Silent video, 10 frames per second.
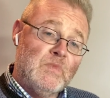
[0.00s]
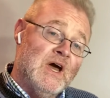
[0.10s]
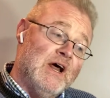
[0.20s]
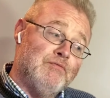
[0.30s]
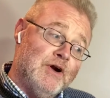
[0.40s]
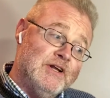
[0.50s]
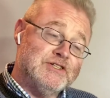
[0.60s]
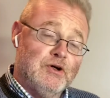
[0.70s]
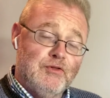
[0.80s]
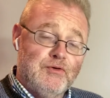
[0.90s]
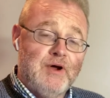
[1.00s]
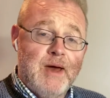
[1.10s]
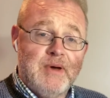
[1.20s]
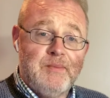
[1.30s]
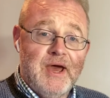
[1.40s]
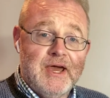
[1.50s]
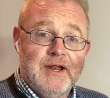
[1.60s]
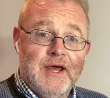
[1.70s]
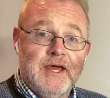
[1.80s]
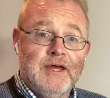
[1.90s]
And I've run this all through
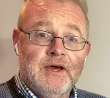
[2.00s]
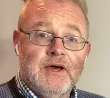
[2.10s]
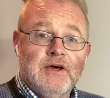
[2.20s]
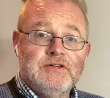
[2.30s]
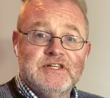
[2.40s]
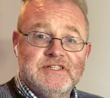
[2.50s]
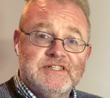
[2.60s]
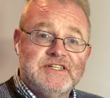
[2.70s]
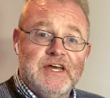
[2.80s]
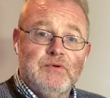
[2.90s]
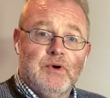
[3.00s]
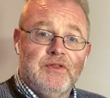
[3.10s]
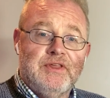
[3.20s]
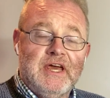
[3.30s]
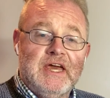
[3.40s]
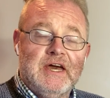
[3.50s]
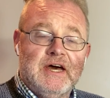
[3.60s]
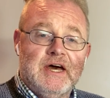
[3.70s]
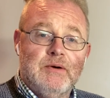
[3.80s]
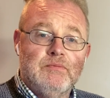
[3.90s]
MMANA just to see what the
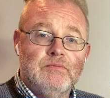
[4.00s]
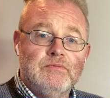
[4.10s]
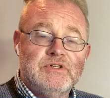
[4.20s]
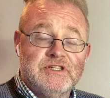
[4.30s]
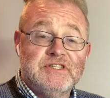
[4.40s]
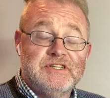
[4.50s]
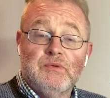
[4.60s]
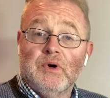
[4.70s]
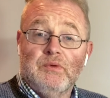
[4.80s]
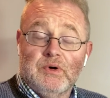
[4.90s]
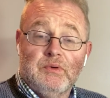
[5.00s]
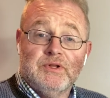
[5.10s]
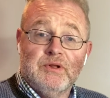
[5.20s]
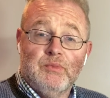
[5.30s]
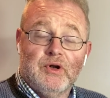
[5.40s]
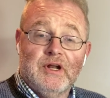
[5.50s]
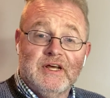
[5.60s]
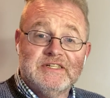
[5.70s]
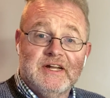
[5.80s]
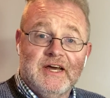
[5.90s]
um, just to see what, what what the modeling
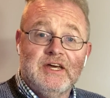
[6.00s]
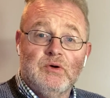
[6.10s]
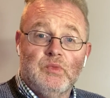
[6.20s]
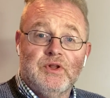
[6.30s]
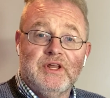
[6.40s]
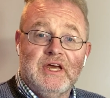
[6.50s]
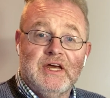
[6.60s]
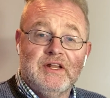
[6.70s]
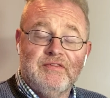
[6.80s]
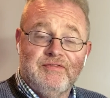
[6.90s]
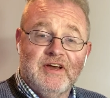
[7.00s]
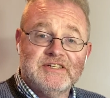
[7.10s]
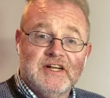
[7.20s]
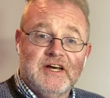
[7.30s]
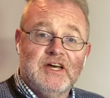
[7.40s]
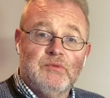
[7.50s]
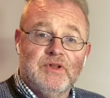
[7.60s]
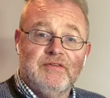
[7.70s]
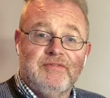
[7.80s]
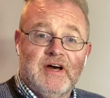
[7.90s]
is like and what the uh, the figures are like and
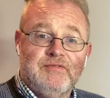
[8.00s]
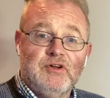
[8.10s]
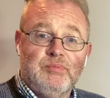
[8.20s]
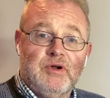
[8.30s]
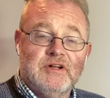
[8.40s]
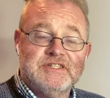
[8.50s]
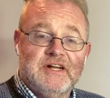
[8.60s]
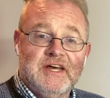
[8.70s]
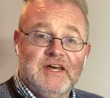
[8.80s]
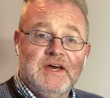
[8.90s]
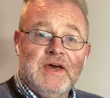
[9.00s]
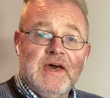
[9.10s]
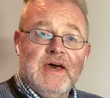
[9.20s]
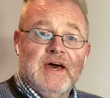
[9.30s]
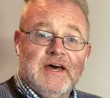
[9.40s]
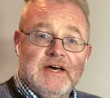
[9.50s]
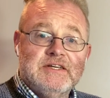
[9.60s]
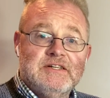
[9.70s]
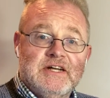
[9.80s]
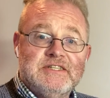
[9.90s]
what the far field plots are like. Uh,
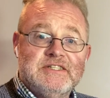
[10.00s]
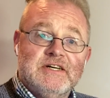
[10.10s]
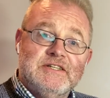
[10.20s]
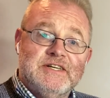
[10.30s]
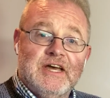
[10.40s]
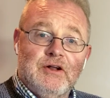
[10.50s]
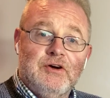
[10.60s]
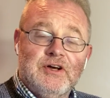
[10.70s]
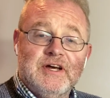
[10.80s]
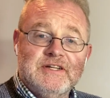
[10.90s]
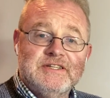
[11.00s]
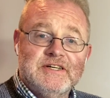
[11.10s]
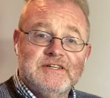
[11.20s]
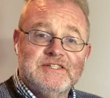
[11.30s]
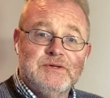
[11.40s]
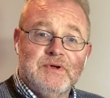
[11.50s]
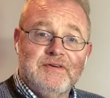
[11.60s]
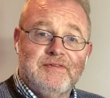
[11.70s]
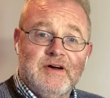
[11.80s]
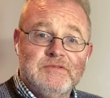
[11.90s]
so let's uh, take a look and uh, see what I
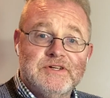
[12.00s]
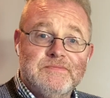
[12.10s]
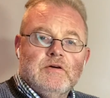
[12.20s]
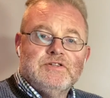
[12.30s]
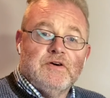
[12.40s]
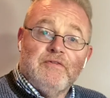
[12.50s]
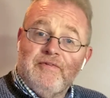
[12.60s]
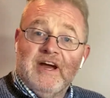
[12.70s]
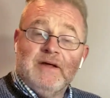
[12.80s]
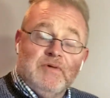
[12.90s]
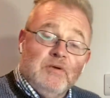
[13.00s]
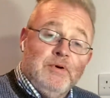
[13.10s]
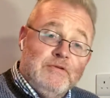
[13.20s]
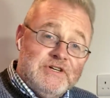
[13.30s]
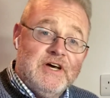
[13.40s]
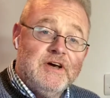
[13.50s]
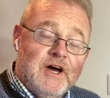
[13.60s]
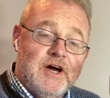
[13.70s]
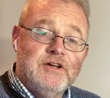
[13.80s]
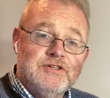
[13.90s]
found. So I fired up the computer
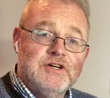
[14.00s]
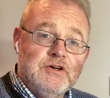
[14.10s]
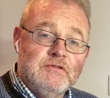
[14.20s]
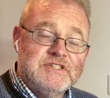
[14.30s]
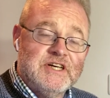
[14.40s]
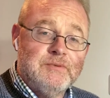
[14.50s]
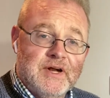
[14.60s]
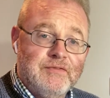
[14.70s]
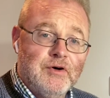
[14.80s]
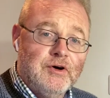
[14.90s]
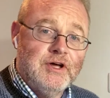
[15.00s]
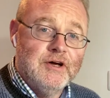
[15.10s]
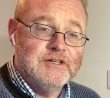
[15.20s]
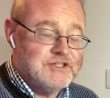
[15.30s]
and uh, you can see what I've got here.